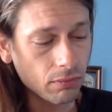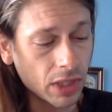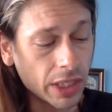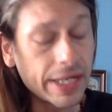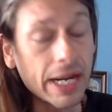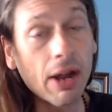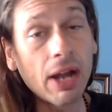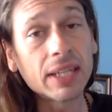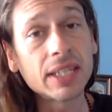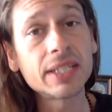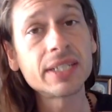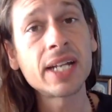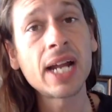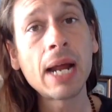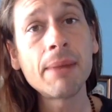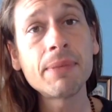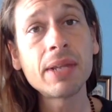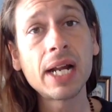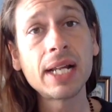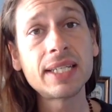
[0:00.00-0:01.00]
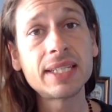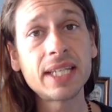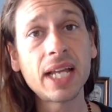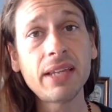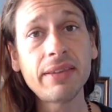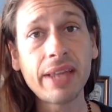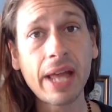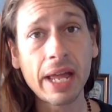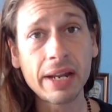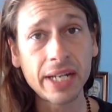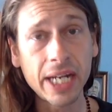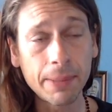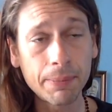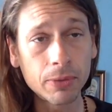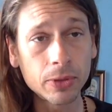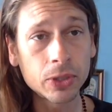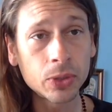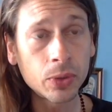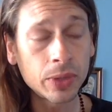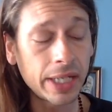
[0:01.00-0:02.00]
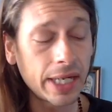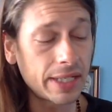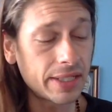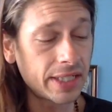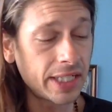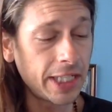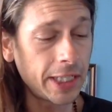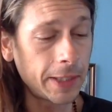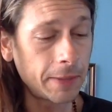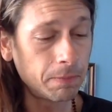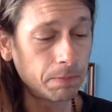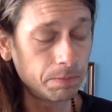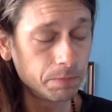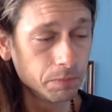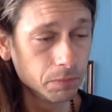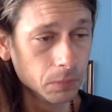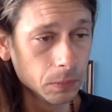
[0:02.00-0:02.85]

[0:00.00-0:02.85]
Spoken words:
Now, at the time that I said that, in April 2018,